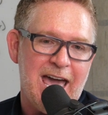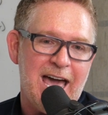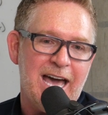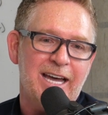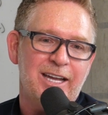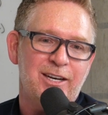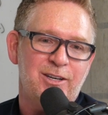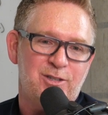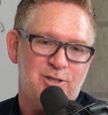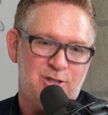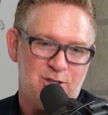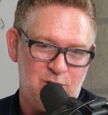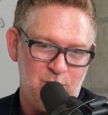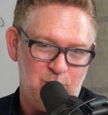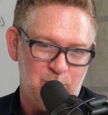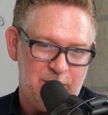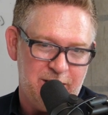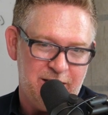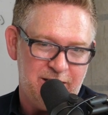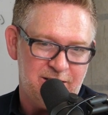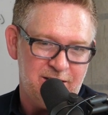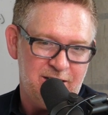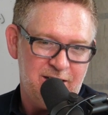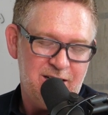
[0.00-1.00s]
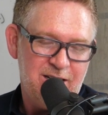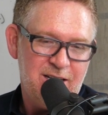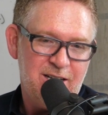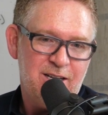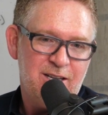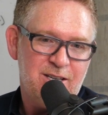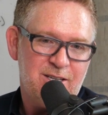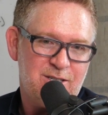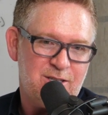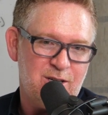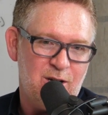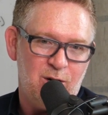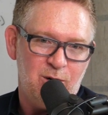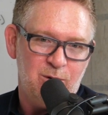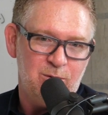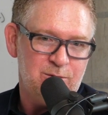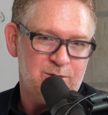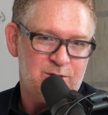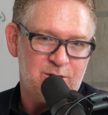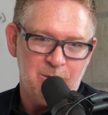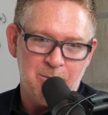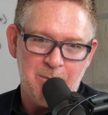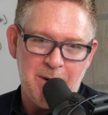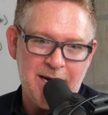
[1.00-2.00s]
add to it. So,
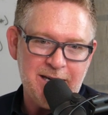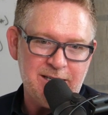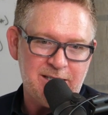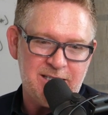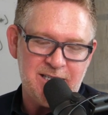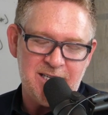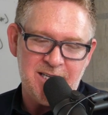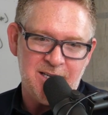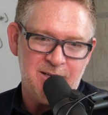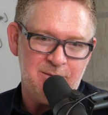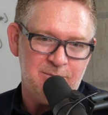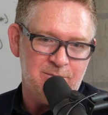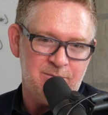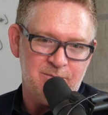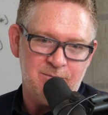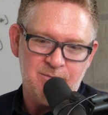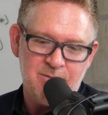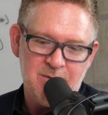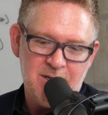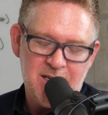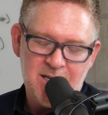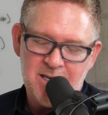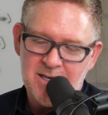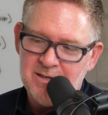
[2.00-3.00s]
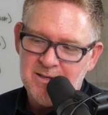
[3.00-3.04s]
so my team,